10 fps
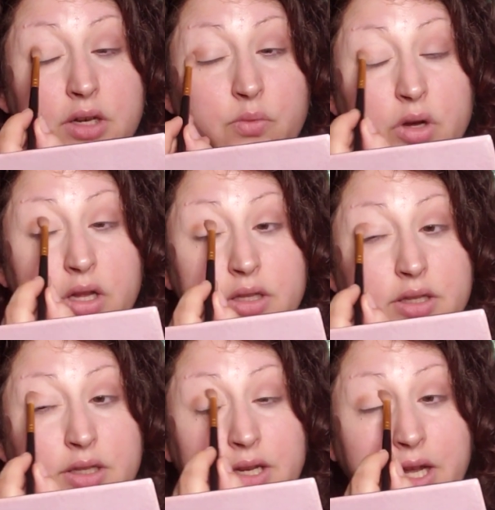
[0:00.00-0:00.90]

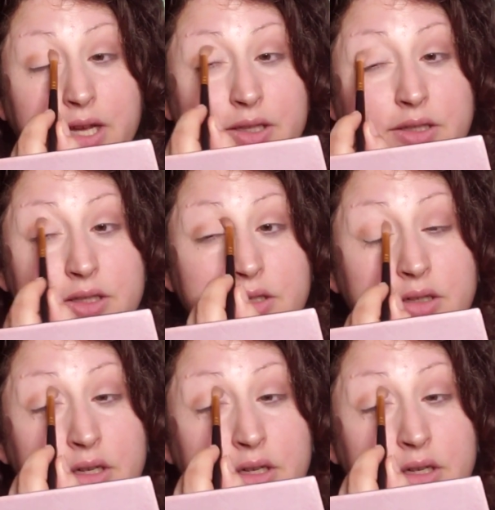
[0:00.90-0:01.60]
wants to dance.